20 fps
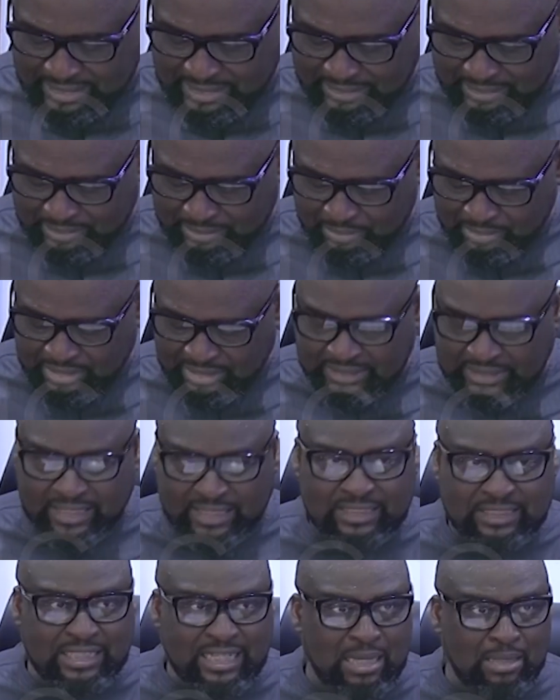that these
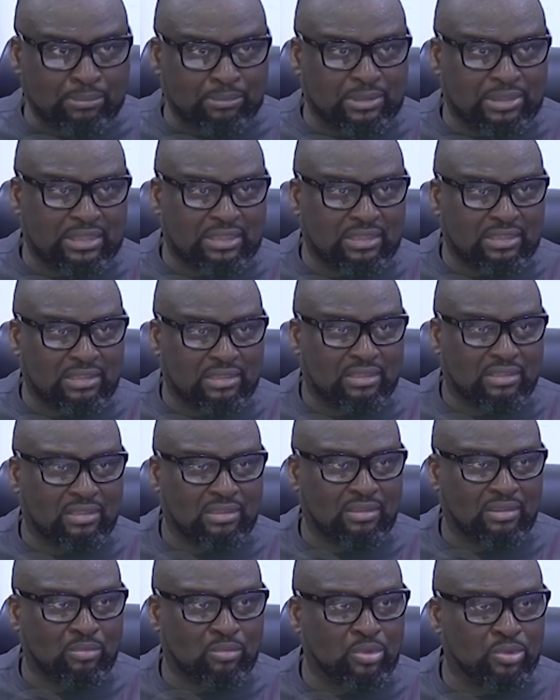exams,
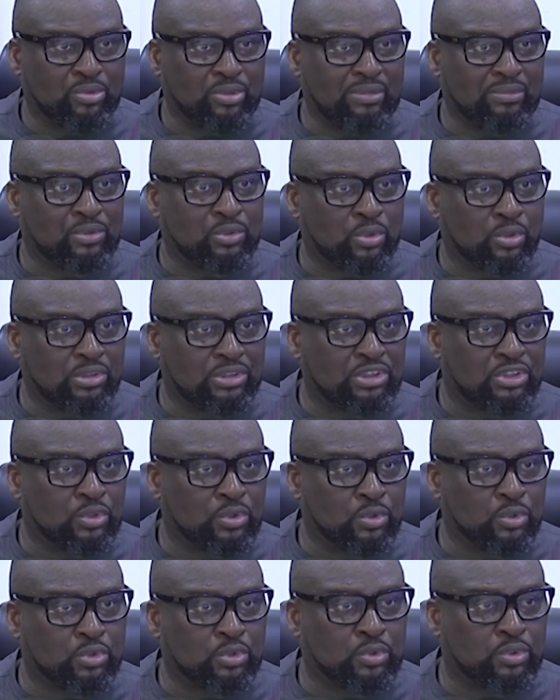which we have told the
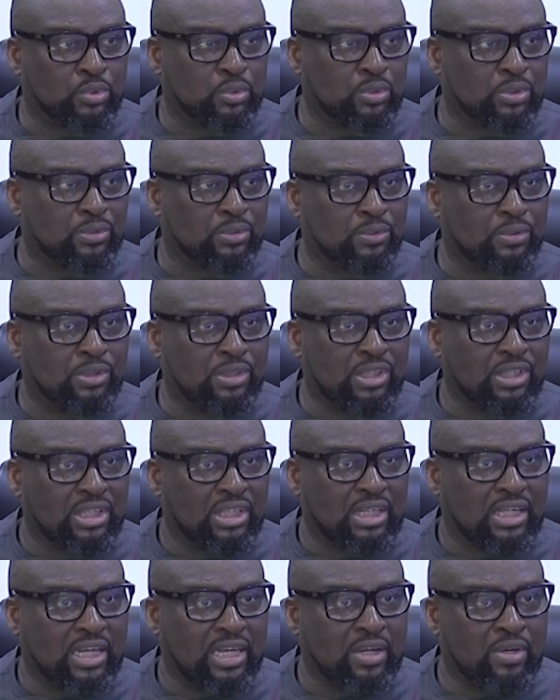schools to
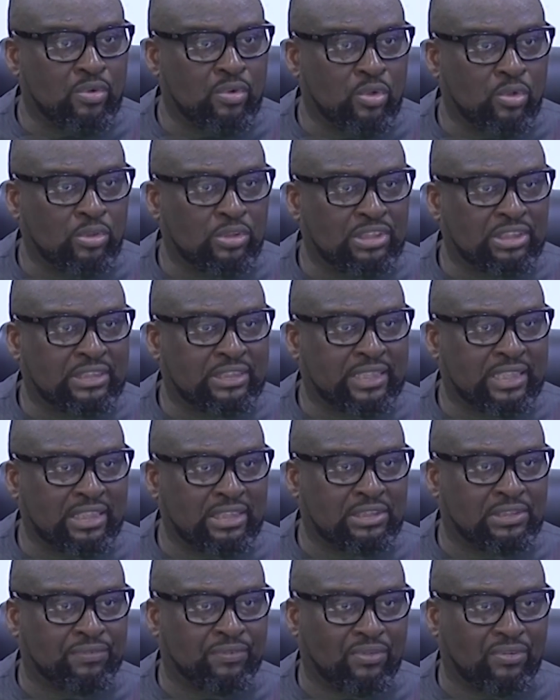enroll these
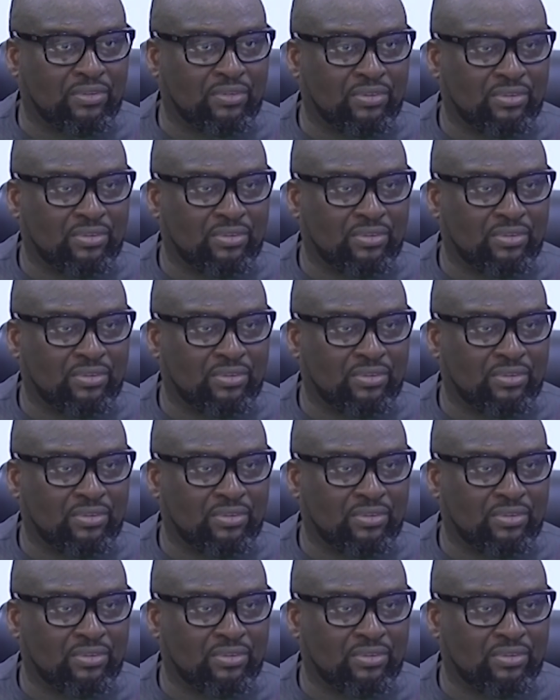kids for,